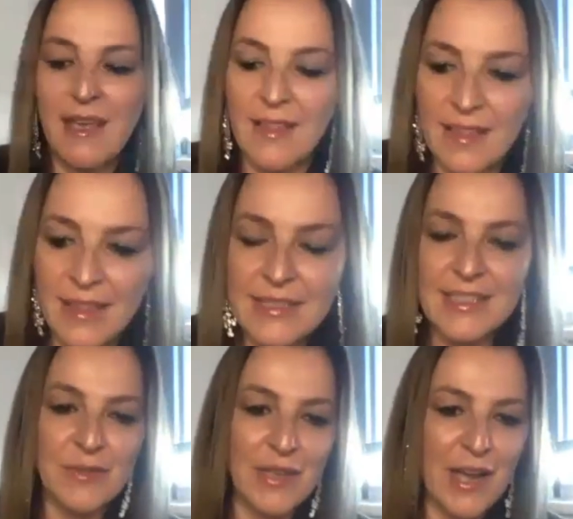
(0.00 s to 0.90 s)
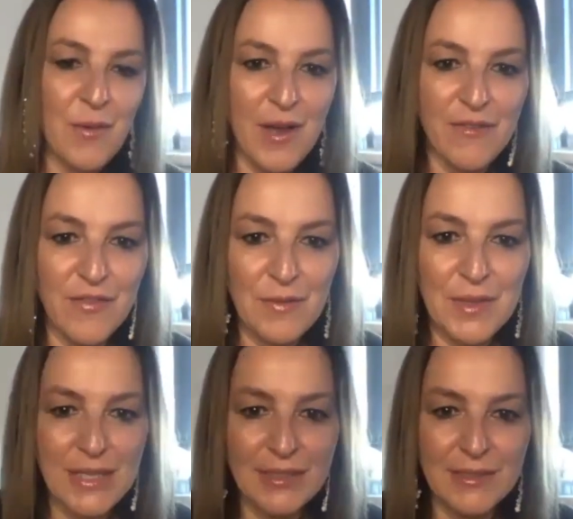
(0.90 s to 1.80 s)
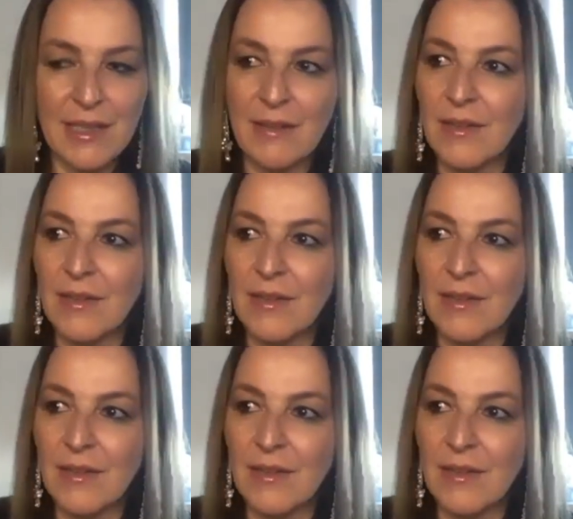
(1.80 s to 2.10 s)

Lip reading: This is what I want from this,